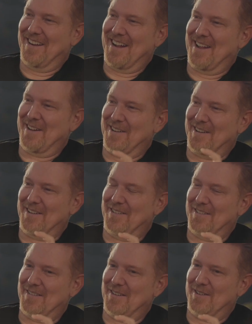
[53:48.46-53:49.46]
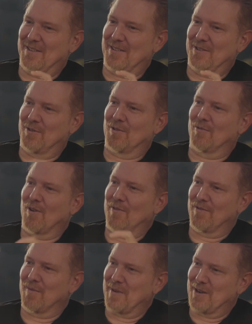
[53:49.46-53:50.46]
And you'll grow
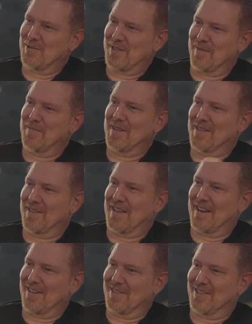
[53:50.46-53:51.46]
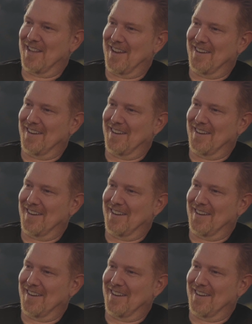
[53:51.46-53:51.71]
from it. It was something to that extent.